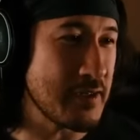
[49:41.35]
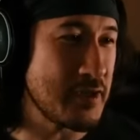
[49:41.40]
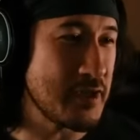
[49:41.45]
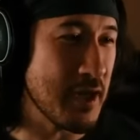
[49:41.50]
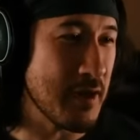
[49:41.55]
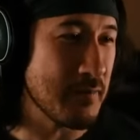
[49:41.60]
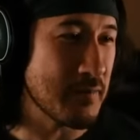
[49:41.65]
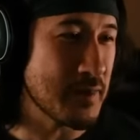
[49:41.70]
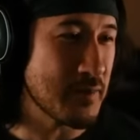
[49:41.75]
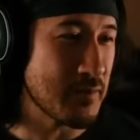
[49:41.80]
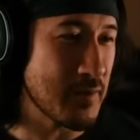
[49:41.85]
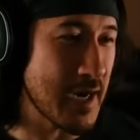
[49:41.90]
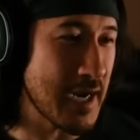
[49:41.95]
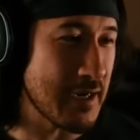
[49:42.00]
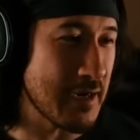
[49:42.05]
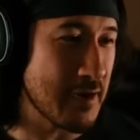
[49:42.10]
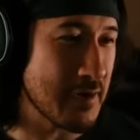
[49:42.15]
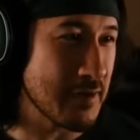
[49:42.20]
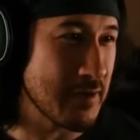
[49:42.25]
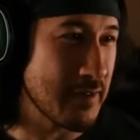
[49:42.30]
jumped
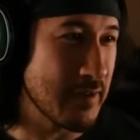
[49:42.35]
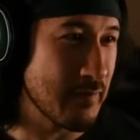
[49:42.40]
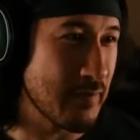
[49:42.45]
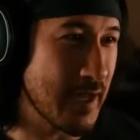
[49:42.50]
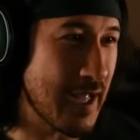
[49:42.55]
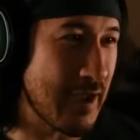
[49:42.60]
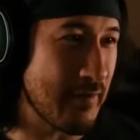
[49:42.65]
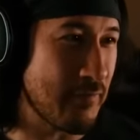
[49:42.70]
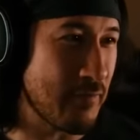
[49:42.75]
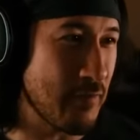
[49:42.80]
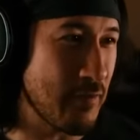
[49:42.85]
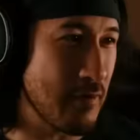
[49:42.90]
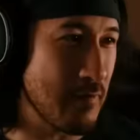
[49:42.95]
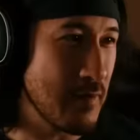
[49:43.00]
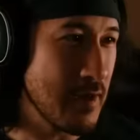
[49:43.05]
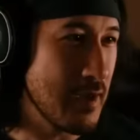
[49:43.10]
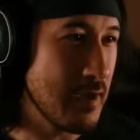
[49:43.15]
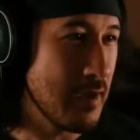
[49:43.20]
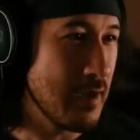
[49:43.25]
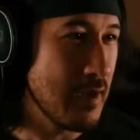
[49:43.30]
right onto the
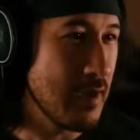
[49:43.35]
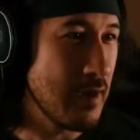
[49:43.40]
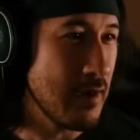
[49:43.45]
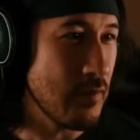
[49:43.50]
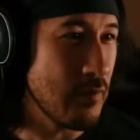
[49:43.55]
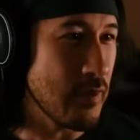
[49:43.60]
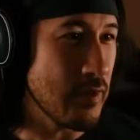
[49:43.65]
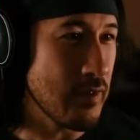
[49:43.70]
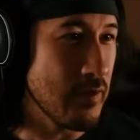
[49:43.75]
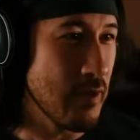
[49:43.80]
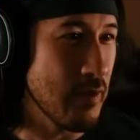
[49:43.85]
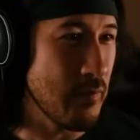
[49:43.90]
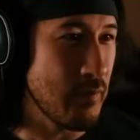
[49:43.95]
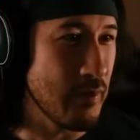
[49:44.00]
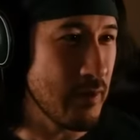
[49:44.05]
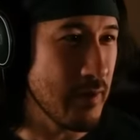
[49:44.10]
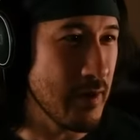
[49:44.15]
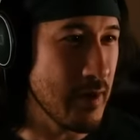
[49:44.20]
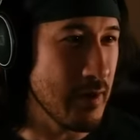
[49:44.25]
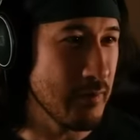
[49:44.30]
platform with no
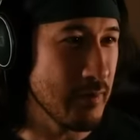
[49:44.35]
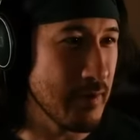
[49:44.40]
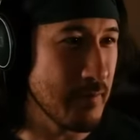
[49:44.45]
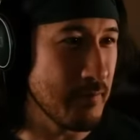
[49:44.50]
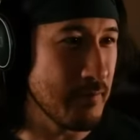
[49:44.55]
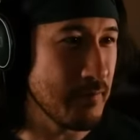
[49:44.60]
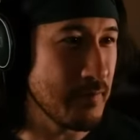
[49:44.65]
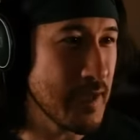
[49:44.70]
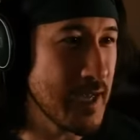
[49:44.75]
problem.